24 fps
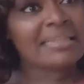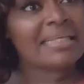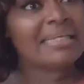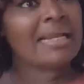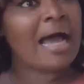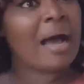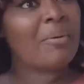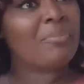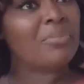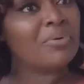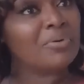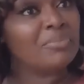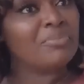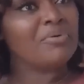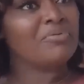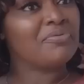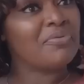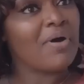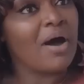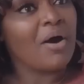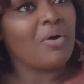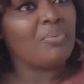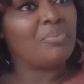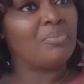anything happen
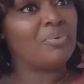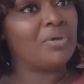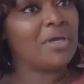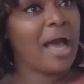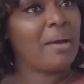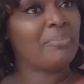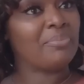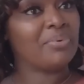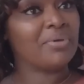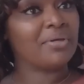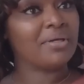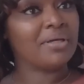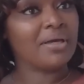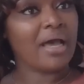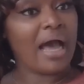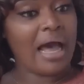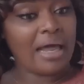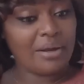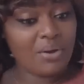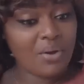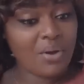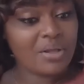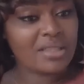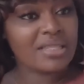before I'll be happy?
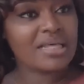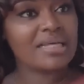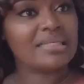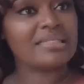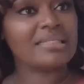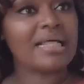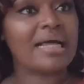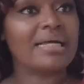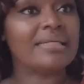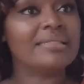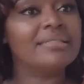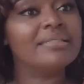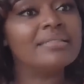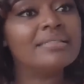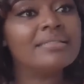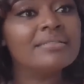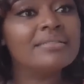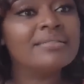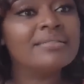I don't understand.